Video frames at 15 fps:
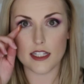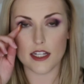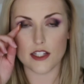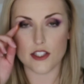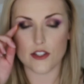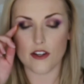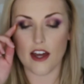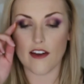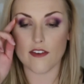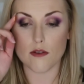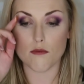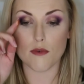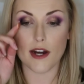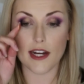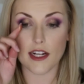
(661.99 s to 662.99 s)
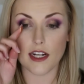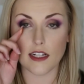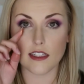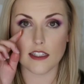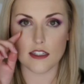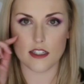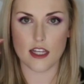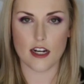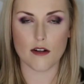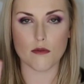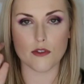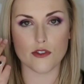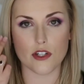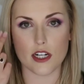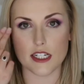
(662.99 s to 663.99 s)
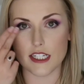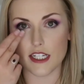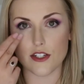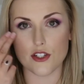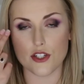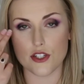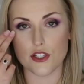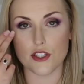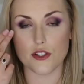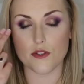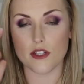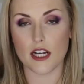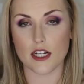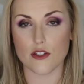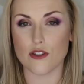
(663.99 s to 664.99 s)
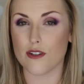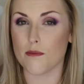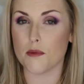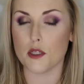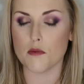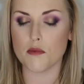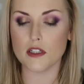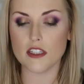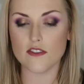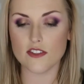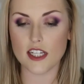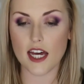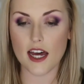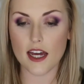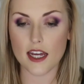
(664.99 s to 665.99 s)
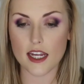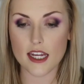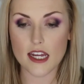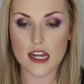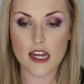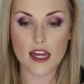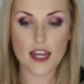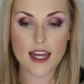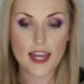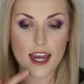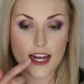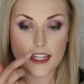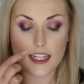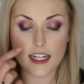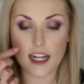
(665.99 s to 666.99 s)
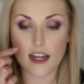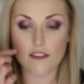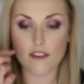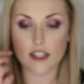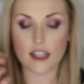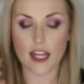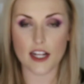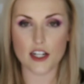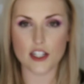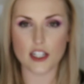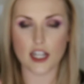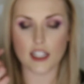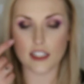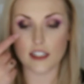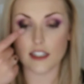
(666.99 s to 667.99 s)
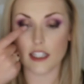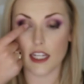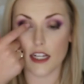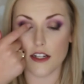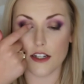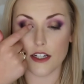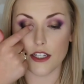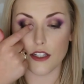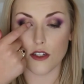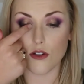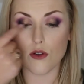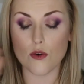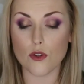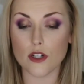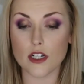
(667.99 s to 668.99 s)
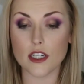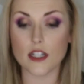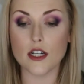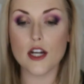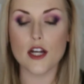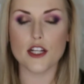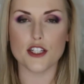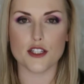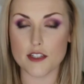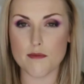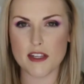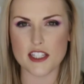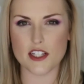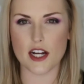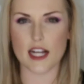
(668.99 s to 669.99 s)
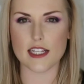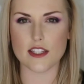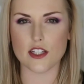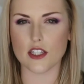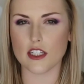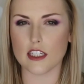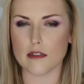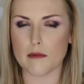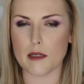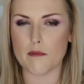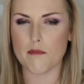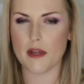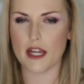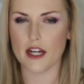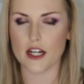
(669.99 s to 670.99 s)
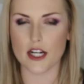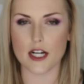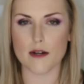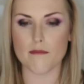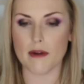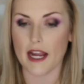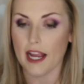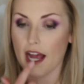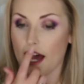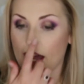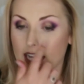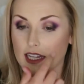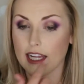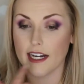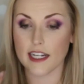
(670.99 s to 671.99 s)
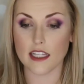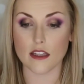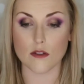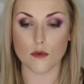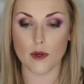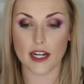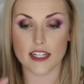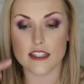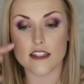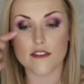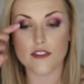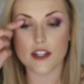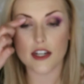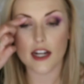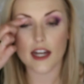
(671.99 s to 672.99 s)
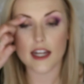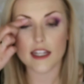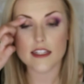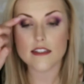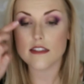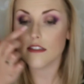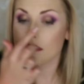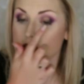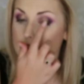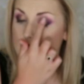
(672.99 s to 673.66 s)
and so having bright colors there will draw attention to the actual pupil of the eye. And then having lighter colors here in the corner just makes your eyes look a little bit bigger by highlighting the whites of your eyes.